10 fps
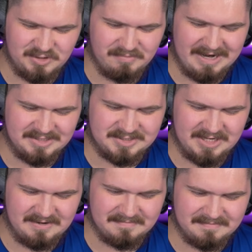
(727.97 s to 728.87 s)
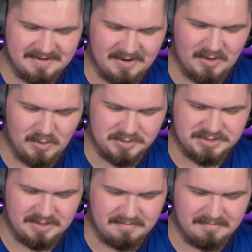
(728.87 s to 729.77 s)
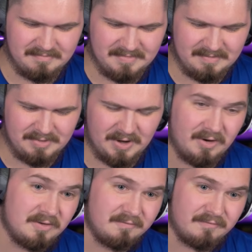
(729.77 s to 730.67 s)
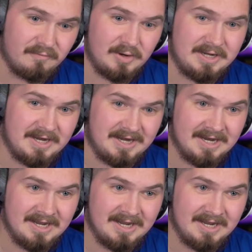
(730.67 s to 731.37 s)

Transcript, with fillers: You may seem wholesome, but are you freaky?